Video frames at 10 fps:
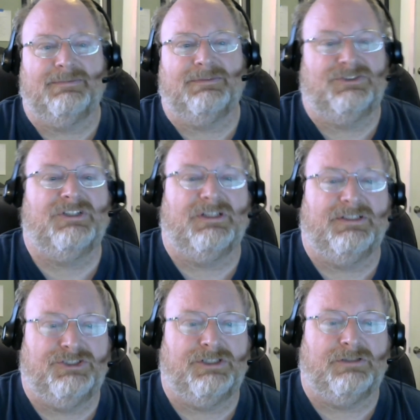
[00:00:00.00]
still
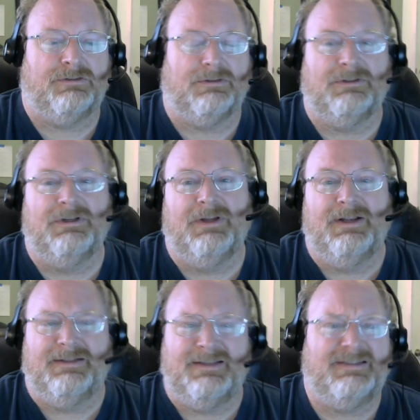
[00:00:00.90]
in general,
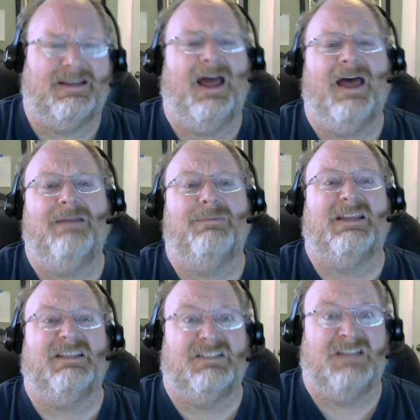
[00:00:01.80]
this
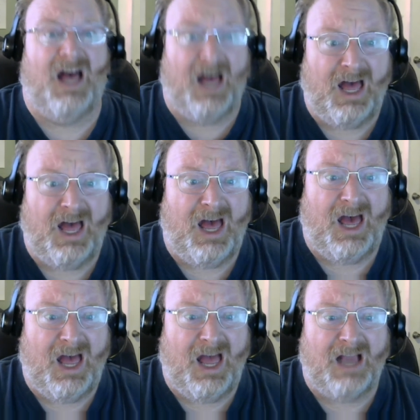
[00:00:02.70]
economy
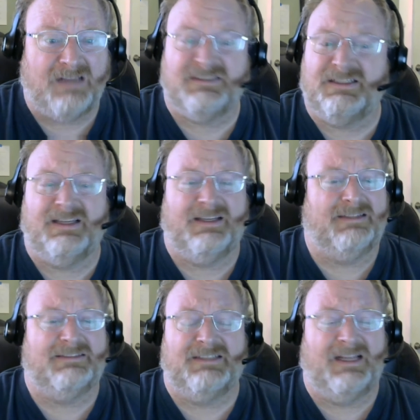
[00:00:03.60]
sucks
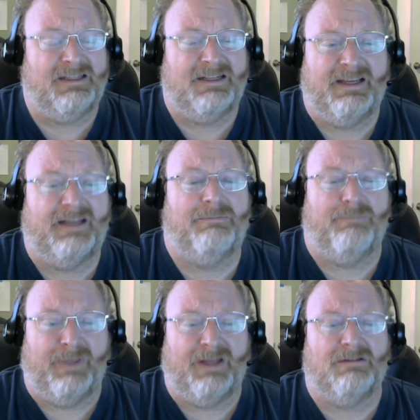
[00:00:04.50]
and it's not going to get
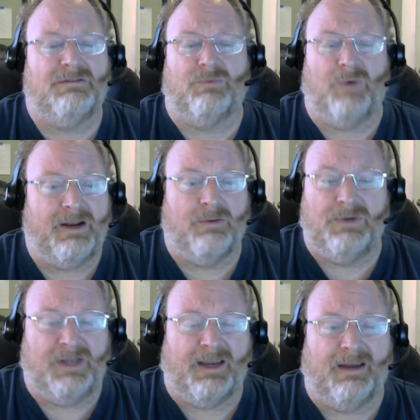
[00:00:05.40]
better right
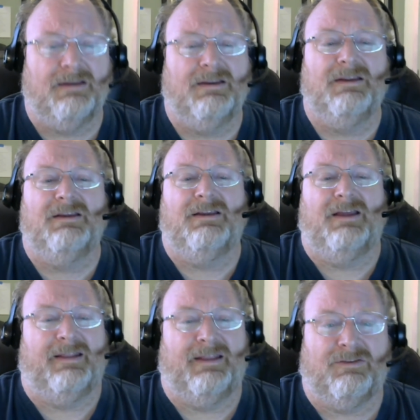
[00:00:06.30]
away.
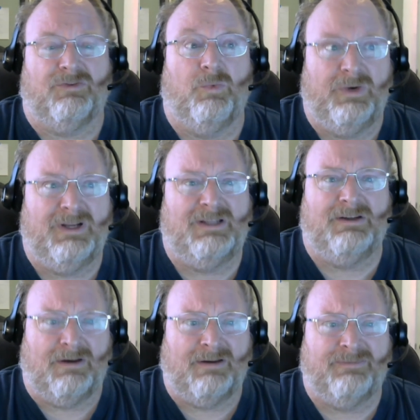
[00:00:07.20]
And that's really
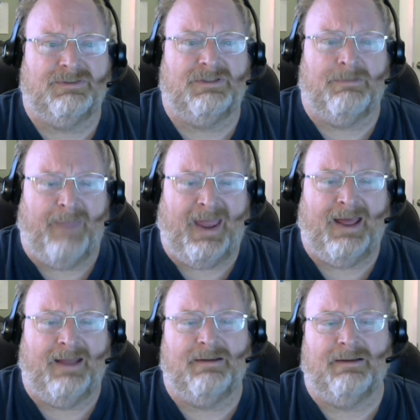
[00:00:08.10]
awful and
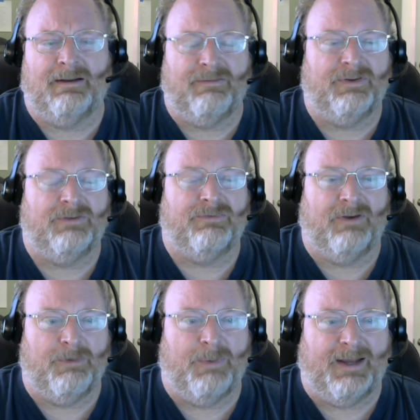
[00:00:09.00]
bad, and I feel for
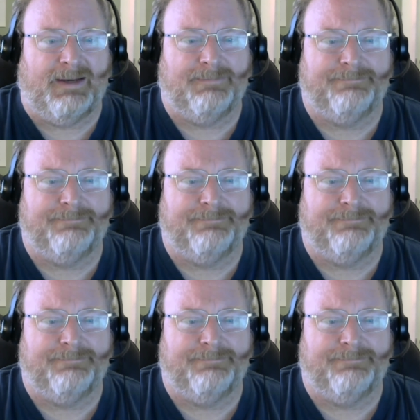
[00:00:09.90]
everybody.